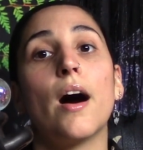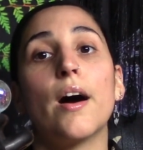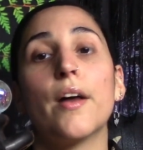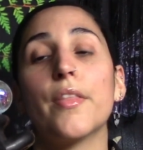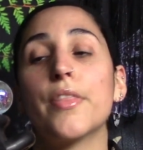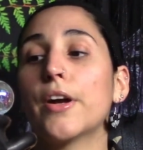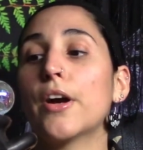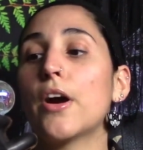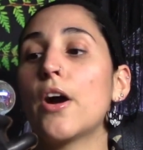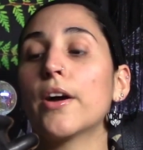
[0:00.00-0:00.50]

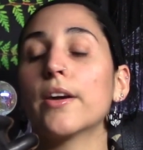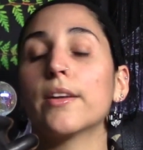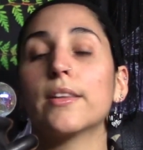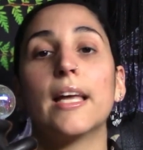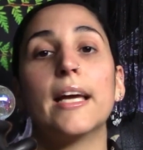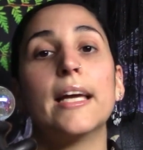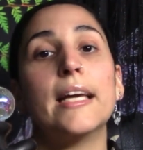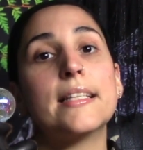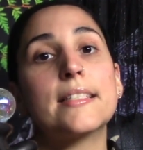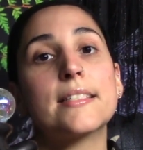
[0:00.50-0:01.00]
There are
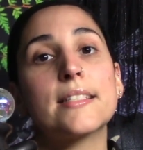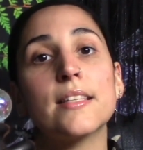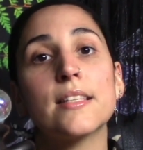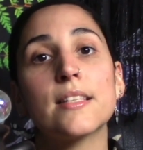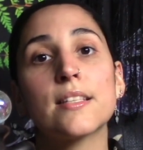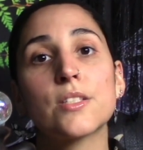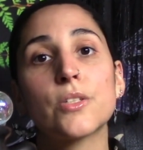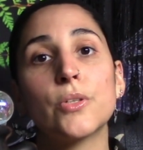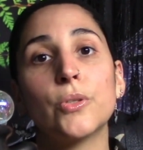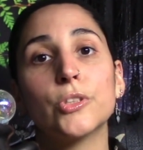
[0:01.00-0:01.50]
lights in
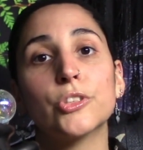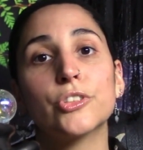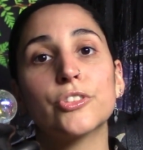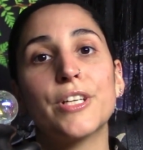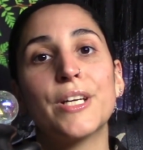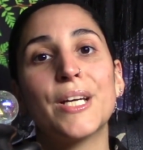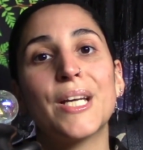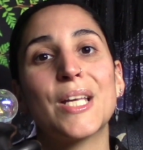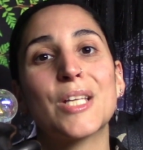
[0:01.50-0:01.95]
this cauldron.